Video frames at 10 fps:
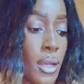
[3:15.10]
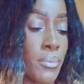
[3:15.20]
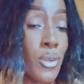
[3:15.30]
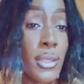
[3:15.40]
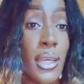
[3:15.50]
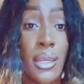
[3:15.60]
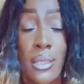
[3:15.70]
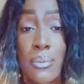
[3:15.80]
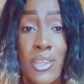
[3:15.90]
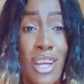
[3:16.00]
I'm so excited,
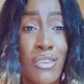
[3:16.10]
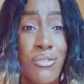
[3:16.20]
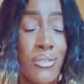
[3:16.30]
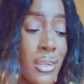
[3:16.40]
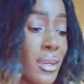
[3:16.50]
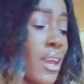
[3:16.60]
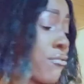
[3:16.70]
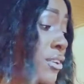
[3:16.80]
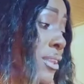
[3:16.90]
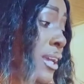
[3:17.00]
especially for the
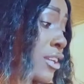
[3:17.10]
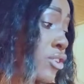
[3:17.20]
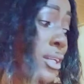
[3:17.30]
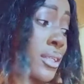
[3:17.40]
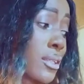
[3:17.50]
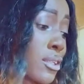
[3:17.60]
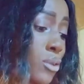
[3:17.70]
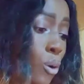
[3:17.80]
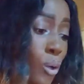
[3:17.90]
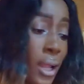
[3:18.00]
everything actually in this
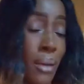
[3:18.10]
haul.